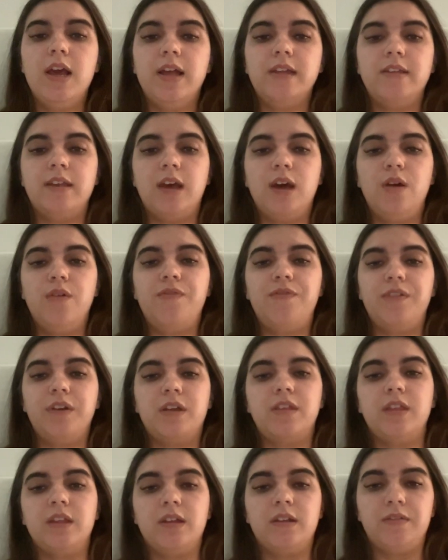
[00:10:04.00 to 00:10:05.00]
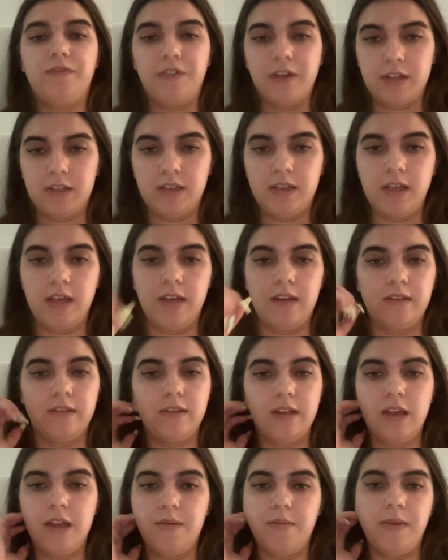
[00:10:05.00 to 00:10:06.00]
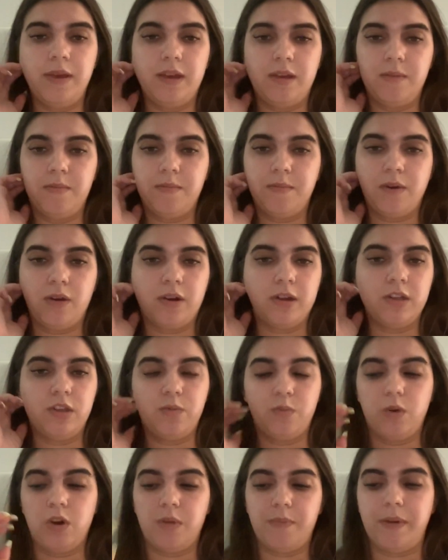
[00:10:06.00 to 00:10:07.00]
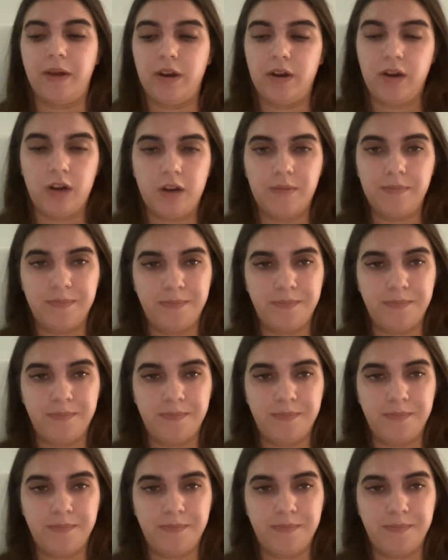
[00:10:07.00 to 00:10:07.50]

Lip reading: to help fix things and make markets work better.